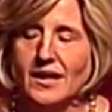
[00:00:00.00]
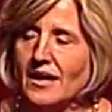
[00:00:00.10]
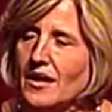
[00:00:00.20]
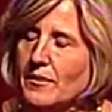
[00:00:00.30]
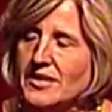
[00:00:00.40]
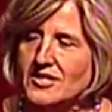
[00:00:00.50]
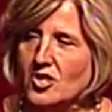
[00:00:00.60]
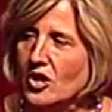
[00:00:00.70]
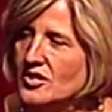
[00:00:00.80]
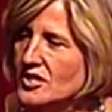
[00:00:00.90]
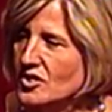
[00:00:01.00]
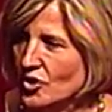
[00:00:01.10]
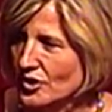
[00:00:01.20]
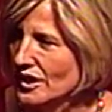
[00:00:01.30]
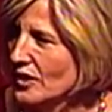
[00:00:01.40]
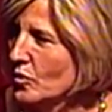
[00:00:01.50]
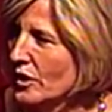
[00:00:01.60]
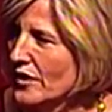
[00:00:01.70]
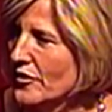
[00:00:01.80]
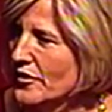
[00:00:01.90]
It starts certainly
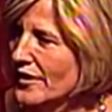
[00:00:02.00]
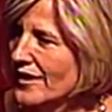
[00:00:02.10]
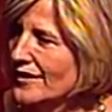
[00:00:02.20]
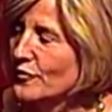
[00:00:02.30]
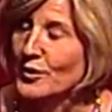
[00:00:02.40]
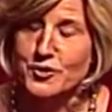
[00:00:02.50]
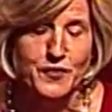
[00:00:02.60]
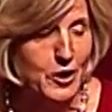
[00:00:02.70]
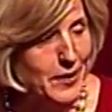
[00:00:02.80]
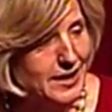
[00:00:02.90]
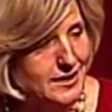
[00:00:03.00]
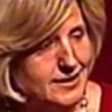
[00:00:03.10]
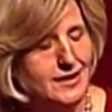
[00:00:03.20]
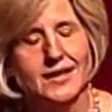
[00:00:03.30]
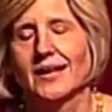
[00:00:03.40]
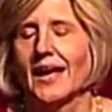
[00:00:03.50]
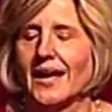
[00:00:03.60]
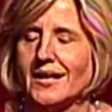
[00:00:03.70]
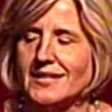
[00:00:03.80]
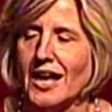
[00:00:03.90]
with Rich Fairbank
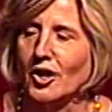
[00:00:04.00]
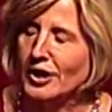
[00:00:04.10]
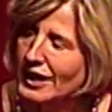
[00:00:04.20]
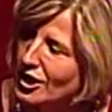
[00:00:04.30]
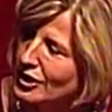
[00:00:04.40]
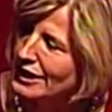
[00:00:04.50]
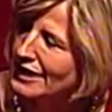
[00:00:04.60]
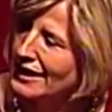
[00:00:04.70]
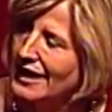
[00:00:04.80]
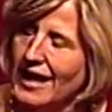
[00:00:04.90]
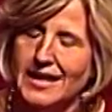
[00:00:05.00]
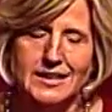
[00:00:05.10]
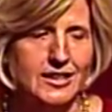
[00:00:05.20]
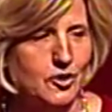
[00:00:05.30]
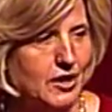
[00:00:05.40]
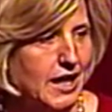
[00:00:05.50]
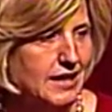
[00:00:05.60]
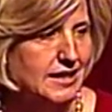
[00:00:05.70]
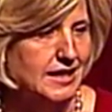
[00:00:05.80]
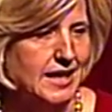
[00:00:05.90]
and Al Carey and Leo
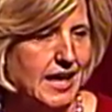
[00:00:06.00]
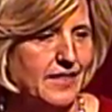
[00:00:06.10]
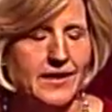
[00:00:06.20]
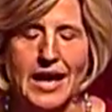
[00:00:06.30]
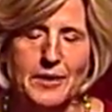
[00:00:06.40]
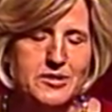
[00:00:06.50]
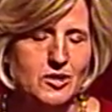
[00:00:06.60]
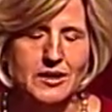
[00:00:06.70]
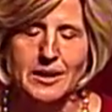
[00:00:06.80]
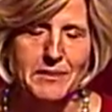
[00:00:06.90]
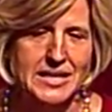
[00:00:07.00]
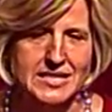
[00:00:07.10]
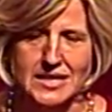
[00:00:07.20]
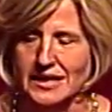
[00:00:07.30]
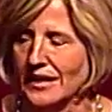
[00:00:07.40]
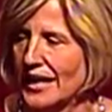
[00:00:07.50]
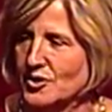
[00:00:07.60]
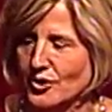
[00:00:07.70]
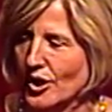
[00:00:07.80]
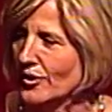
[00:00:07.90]
Kiley and the absolutely amazing
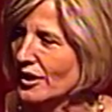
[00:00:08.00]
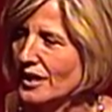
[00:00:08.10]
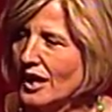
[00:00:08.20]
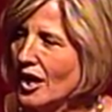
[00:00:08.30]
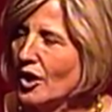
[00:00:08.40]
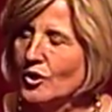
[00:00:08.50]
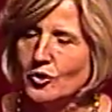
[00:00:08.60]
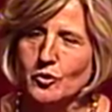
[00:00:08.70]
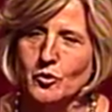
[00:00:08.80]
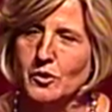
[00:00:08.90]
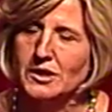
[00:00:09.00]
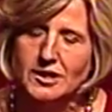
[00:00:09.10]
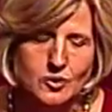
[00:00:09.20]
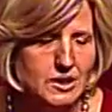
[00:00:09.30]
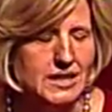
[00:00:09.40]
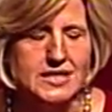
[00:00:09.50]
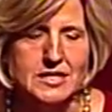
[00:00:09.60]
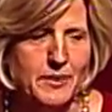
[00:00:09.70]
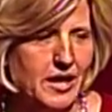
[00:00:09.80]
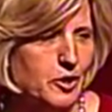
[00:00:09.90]
Andrew Kogan, who literally
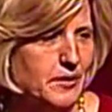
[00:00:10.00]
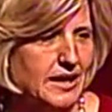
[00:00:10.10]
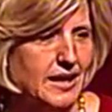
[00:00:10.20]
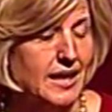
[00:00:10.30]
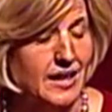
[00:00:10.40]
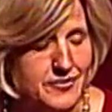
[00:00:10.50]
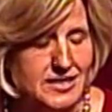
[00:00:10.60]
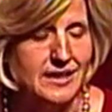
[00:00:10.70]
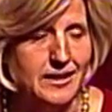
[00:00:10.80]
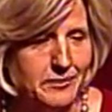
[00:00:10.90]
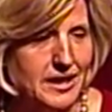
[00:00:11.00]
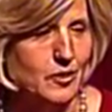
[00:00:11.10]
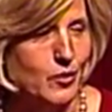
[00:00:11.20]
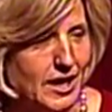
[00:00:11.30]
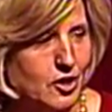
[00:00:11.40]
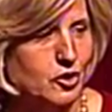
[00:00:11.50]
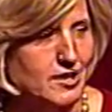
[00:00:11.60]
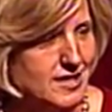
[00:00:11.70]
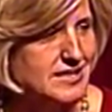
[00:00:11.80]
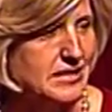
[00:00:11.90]
inspire me and have seen in me what I could
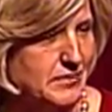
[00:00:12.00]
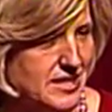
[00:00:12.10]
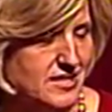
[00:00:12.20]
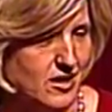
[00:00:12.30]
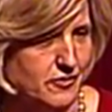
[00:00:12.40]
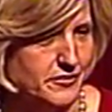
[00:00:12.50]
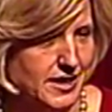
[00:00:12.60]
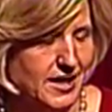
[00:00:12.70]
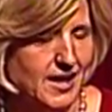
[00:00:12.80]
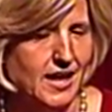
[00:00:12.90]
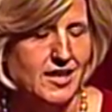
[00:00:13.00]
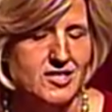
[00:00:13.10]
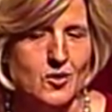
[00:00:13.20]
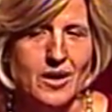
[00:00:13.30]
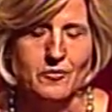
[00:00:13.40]
not see in myself. And so I'm